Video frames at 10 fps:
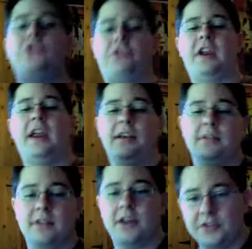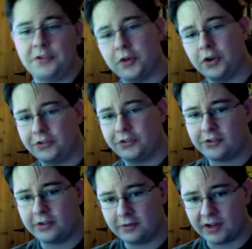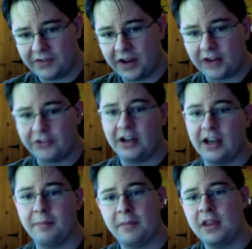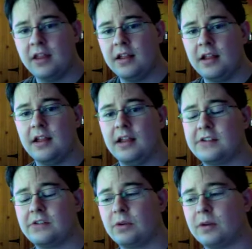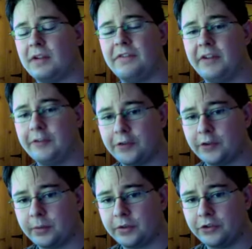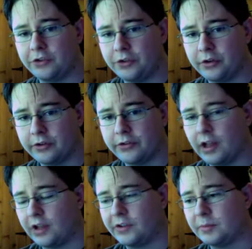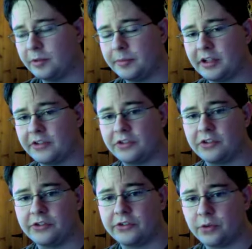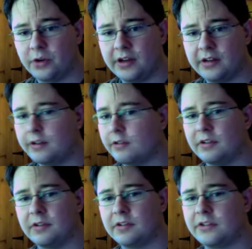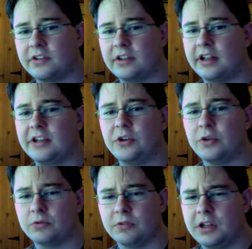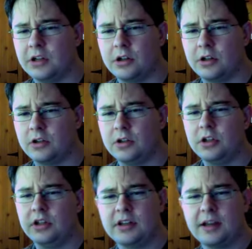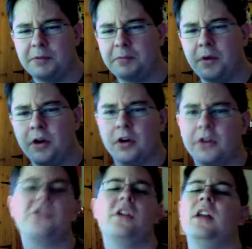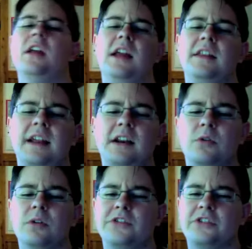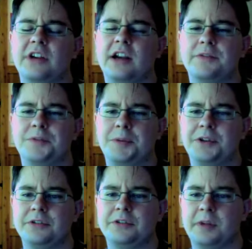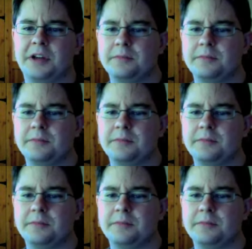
fan of the first Red Faction game. It's one of my favorite first-person shooters, simply because of the story. It's like Total Recall type of Mars, and that always just kind of appealed to me.